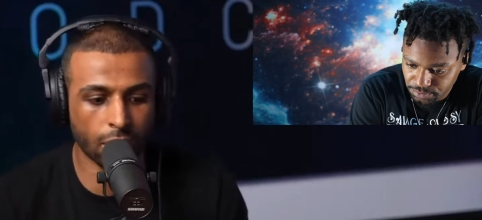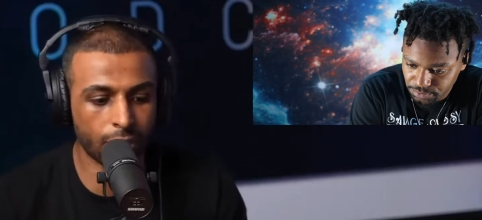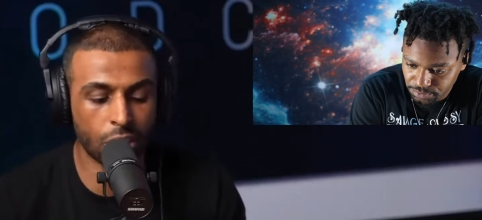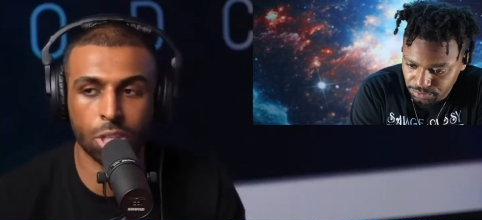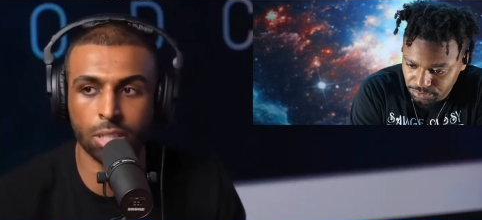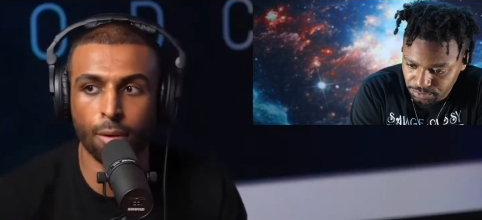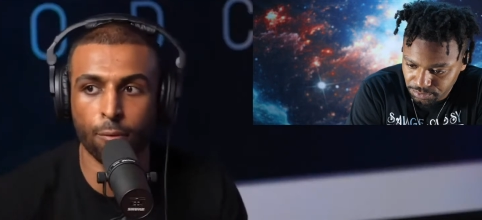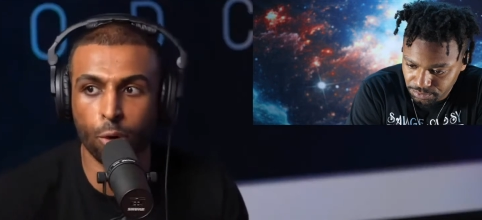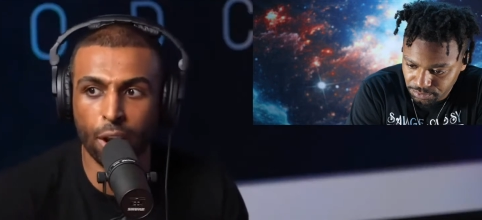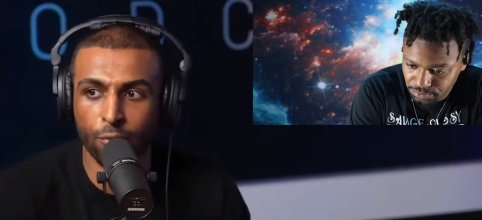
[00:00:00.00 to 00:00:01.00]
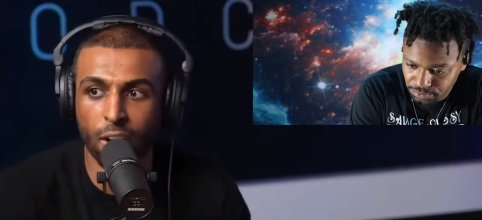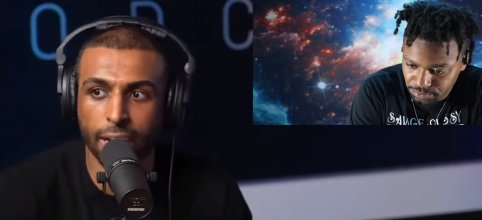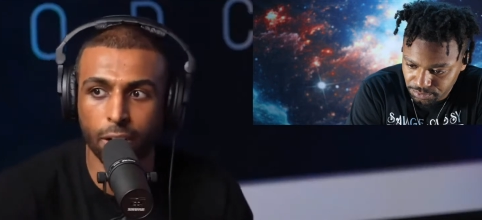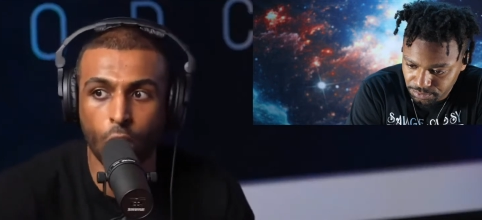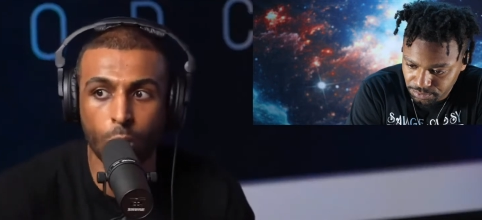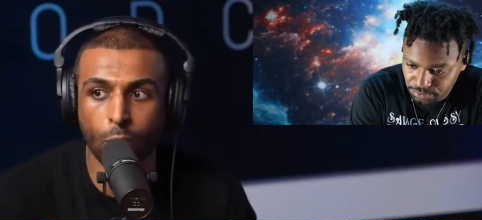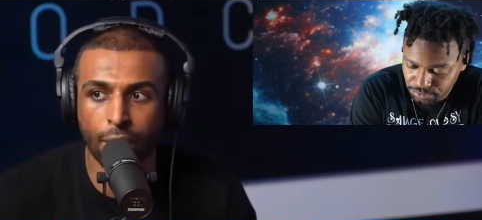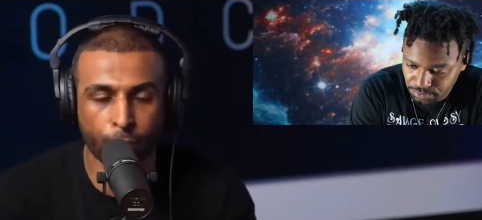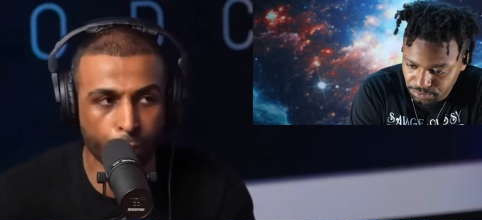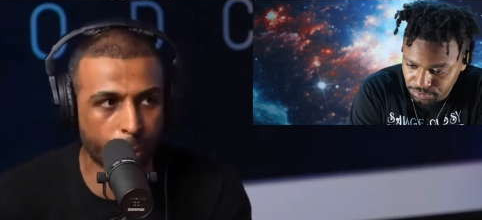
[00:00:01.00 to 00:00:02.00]
Speaker 1: are giving these chicks a free fucking home
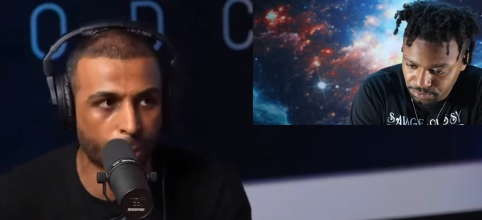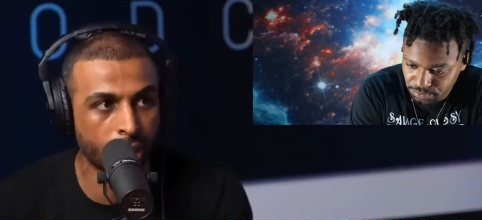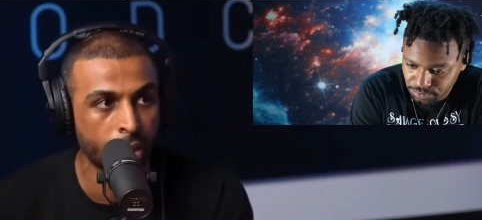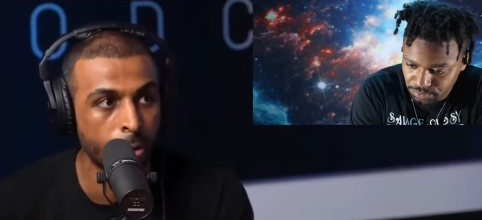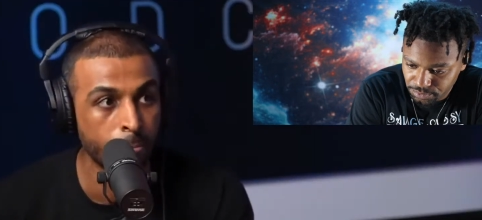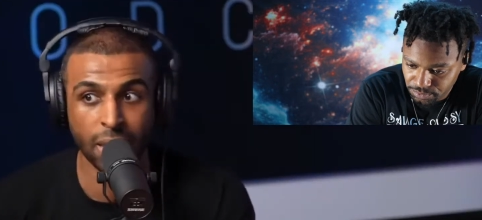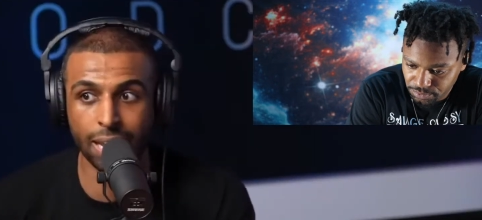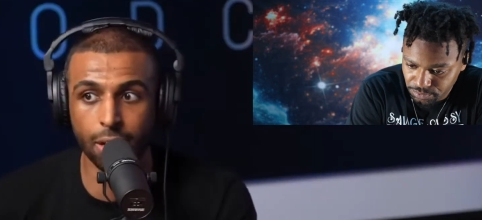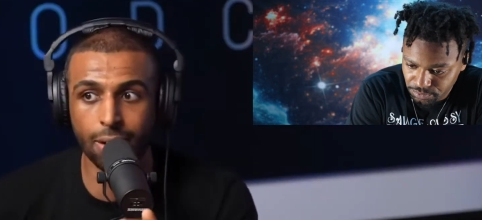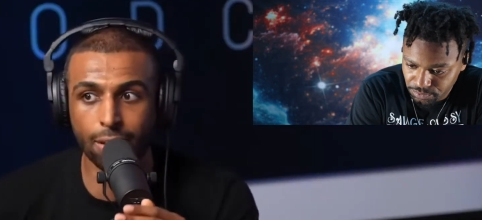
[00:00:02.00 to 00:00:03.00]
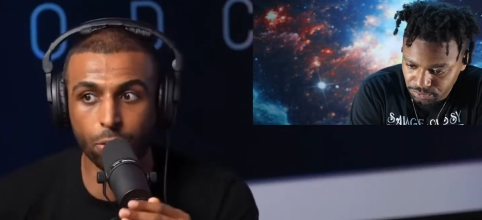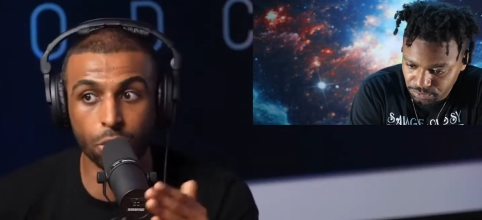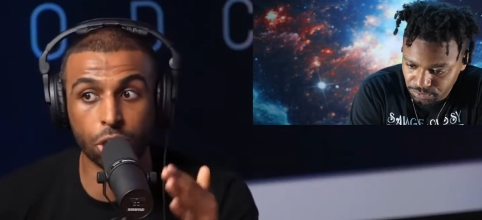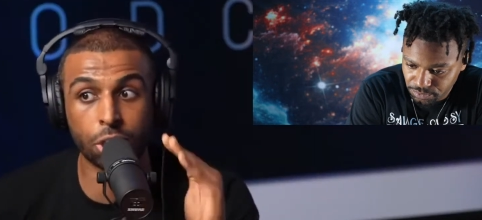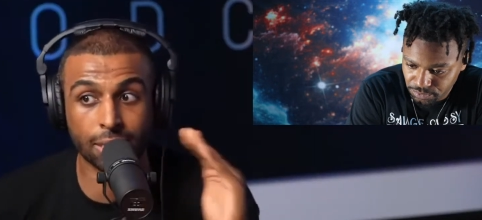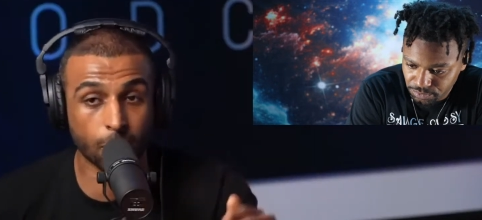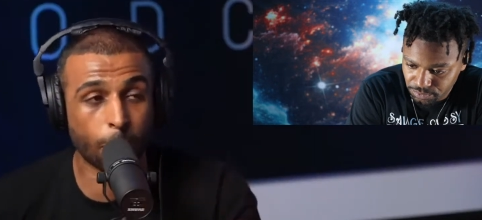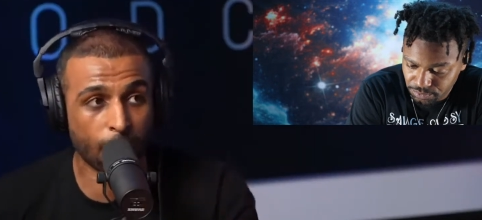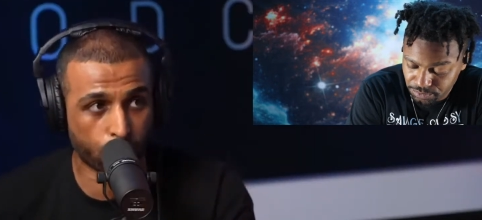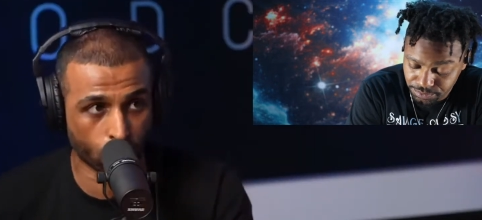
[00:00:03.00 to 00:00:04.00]
rent free, bruh and they're not doing shit to
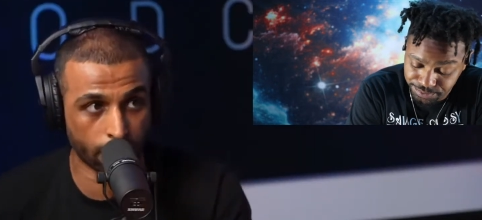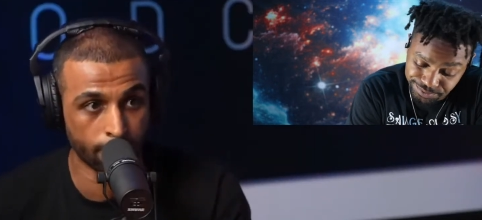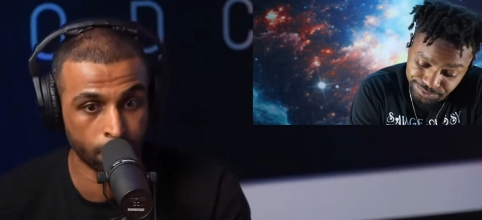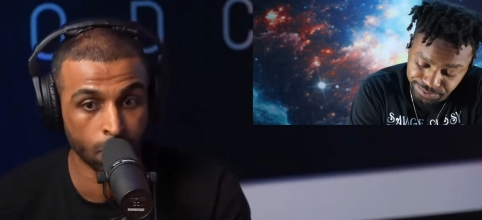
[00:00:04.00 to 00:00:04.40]
pay for it.